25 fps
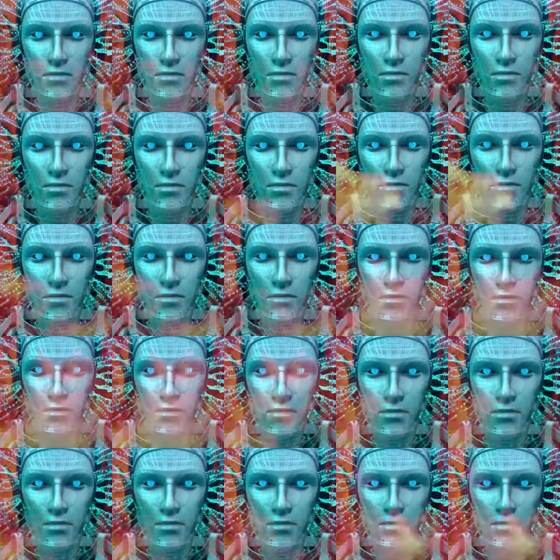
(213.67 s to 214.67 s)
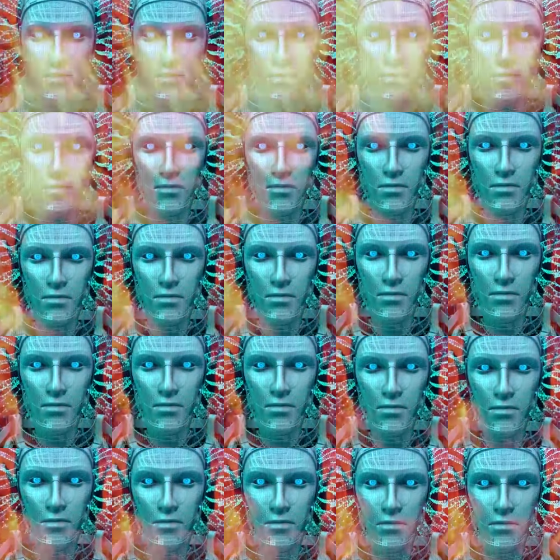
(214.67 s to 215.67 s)
places to build a
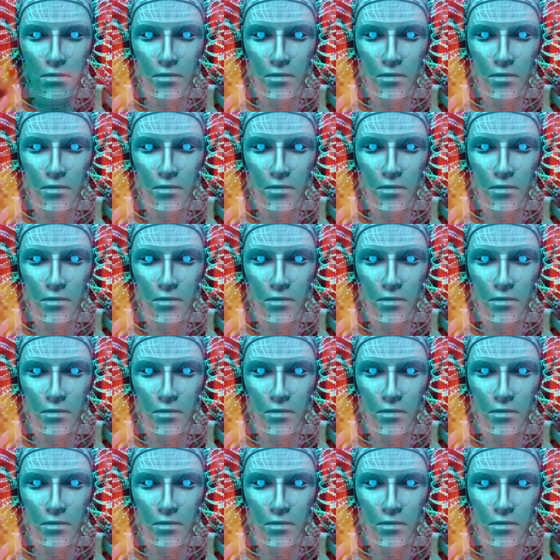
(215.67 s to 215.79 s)
platform